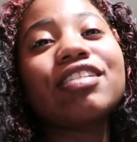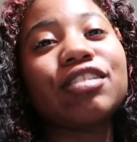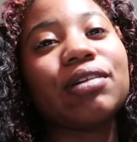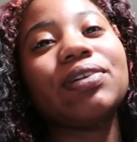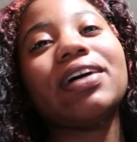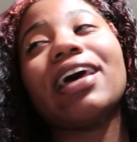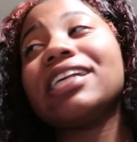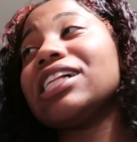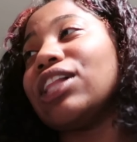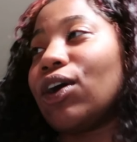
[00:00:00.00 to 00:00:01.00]
a turtle and an
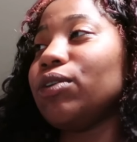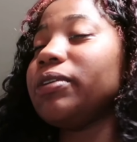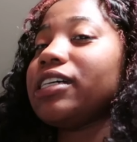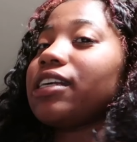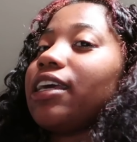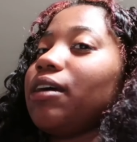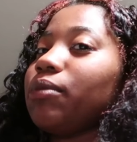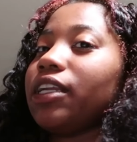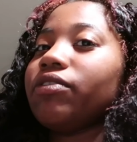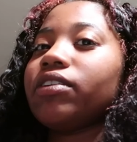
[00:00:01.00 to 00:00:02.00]
axolotl because I am
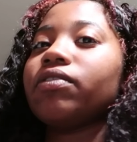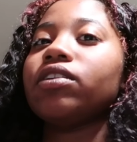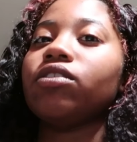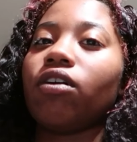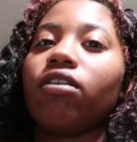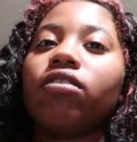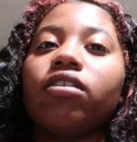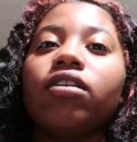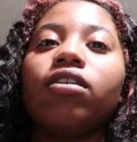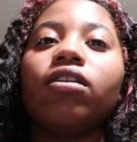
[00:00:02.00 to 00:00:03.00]
getting rid of the dog
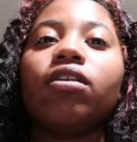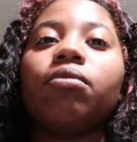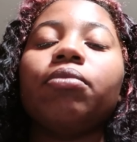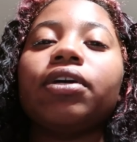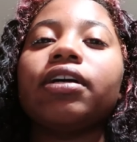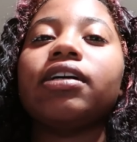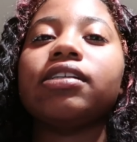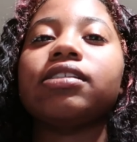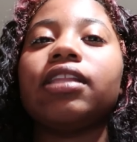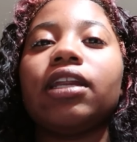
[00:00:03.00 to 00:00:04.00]

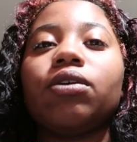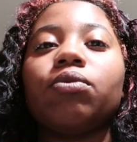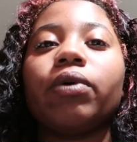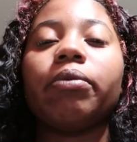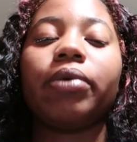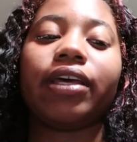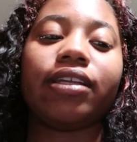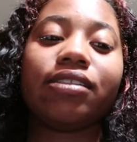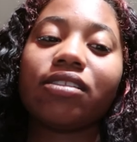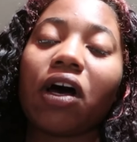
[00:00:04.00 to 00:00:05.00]
because they don't want
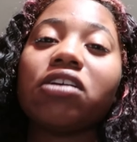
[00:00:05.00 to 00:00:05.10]
pets.